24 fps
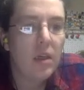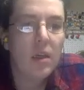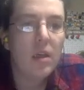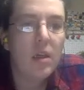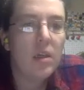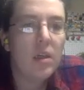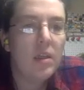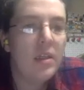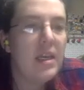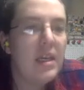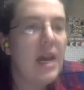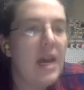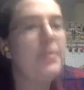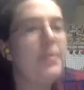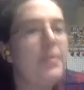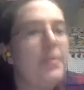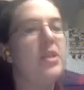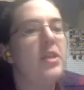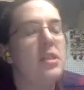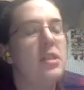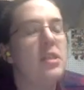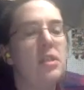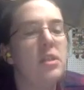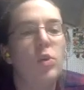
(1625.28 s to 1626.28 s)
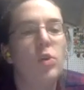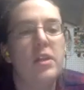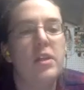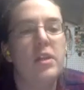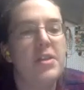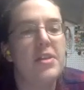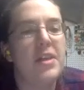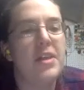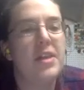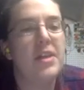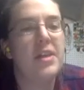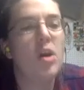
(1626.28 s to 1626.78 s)
Yep, this is totally the
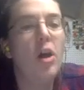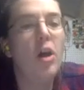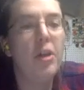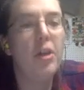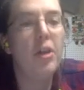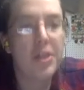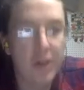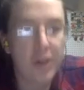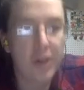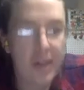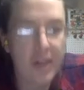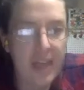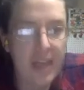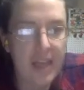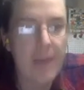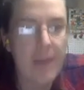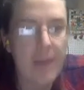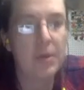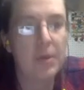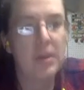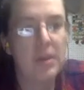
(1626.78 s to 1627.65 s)
thing. All 38